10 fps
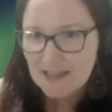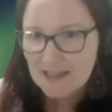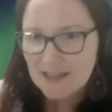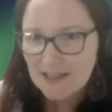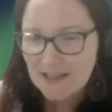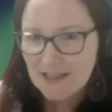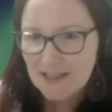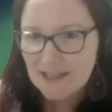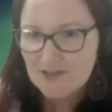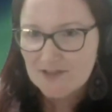any
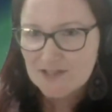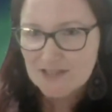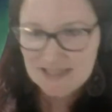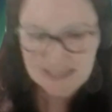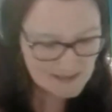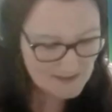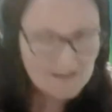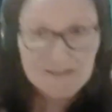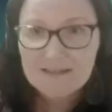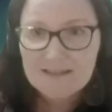extras just
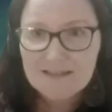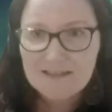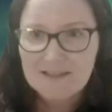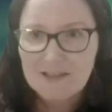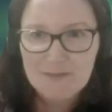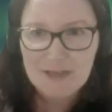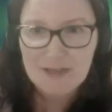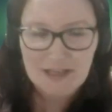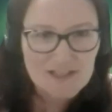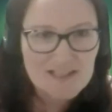here. Nope,
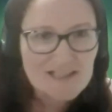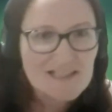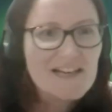okay, good.